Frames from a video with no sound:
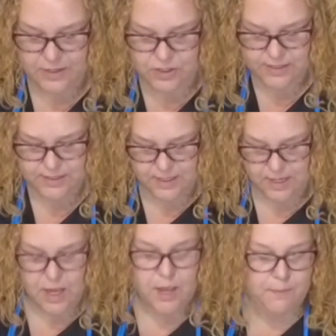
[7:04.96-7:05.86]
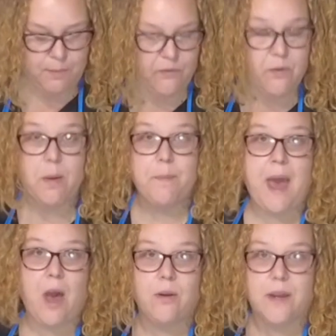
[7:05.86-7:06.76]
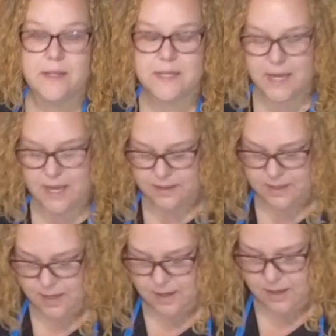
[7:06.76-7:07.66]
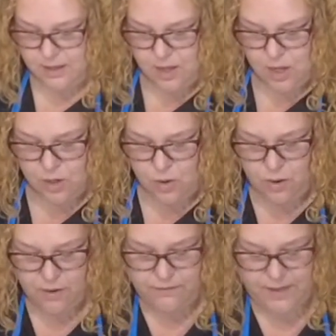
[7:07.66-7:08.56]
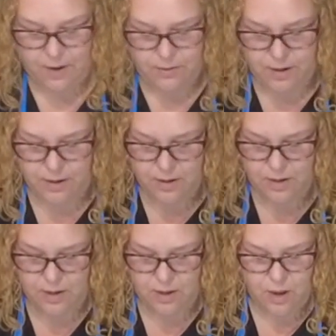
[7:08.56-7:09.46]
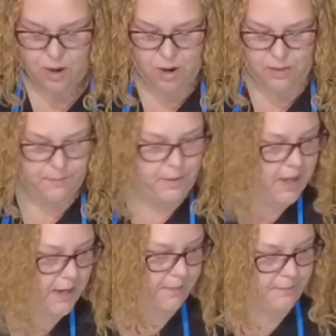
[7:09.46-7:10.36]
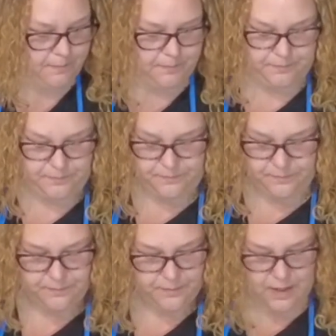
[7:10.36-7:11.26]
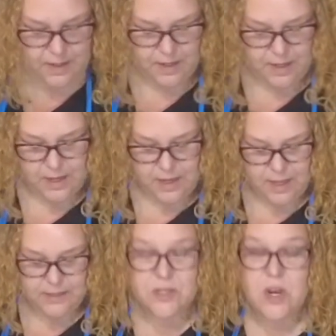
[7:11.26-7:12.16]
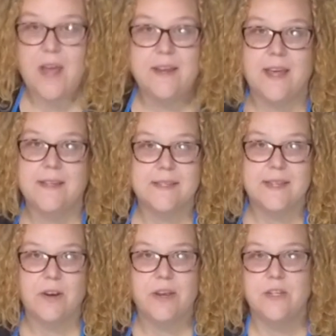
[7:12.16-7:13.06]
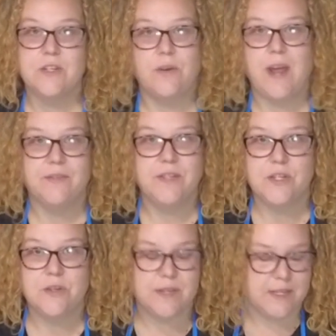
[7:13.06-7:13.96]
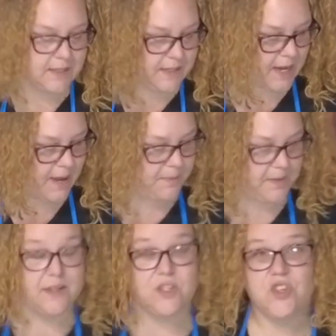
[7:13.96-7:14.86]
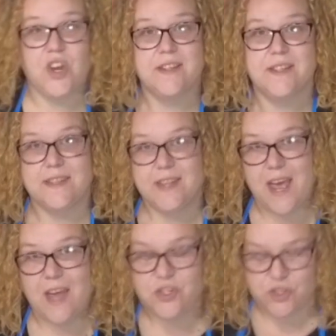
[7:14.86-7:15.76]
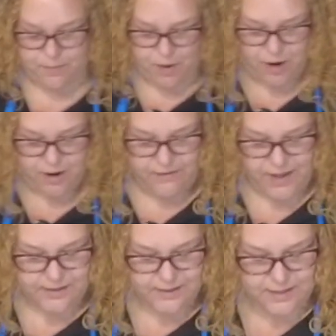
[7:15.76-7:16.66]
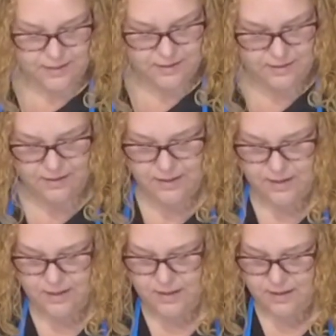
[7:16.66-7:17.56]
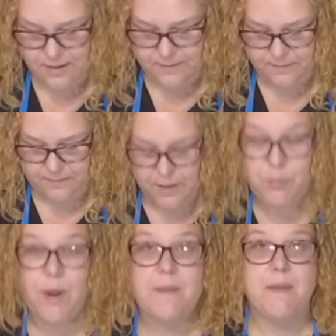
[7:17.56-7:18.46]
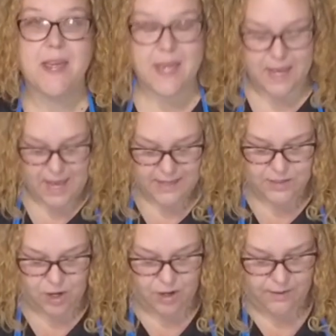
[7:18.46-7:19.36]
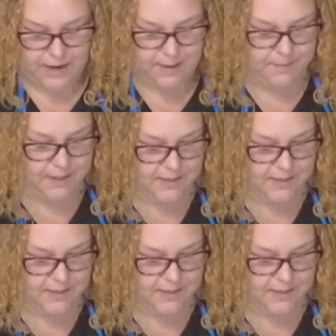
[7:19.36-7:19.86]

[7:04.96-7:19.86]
of just move them about to get the corn flour on the bottom. It's not necessary. You don't have to do this step. It's just the extra part of it. The bread making has already been